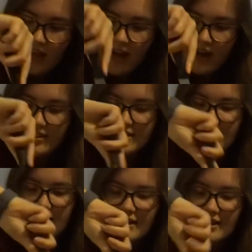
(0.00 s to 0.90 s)
I
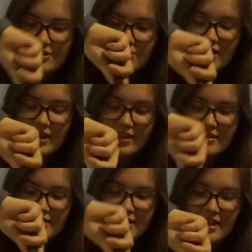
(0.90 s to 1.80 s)
did literally
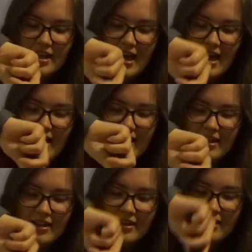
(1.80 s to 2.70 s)
see
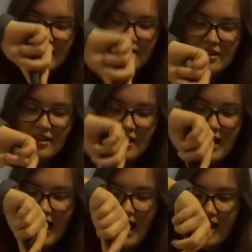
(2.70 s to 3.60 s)
a
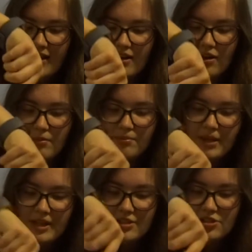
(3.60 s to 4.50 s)
hack on
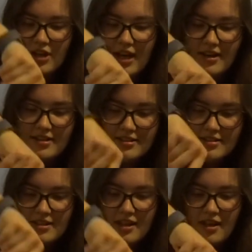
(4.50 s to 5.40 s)

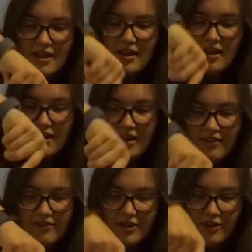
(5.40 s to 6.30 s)
Pinterest.
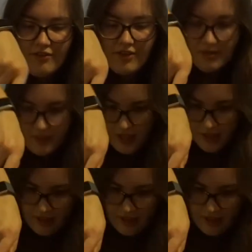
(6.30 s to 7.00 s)
If you don't follow me,